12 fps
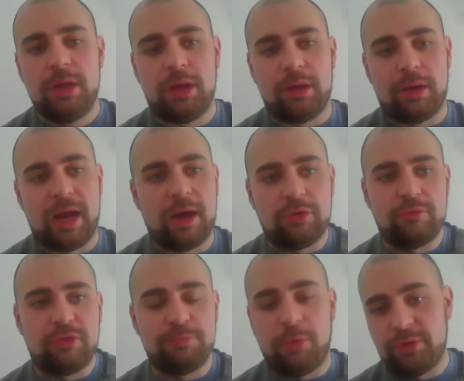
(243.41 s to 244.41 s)
uh, how you
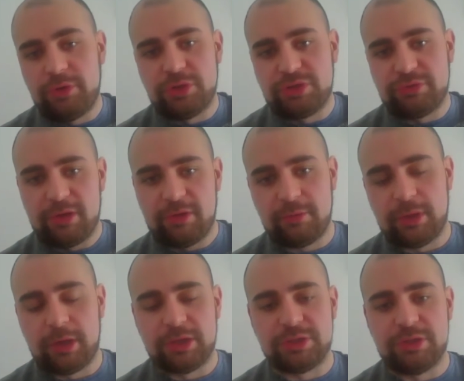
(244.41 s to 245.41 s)
respond to stress,
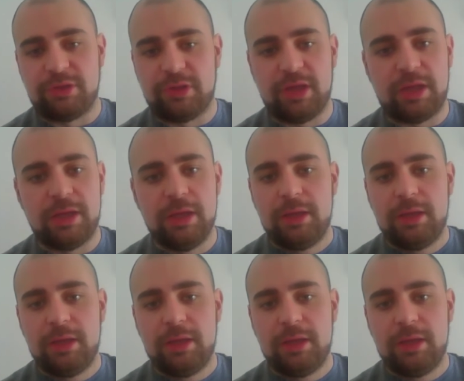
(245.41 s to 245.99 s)
I should say,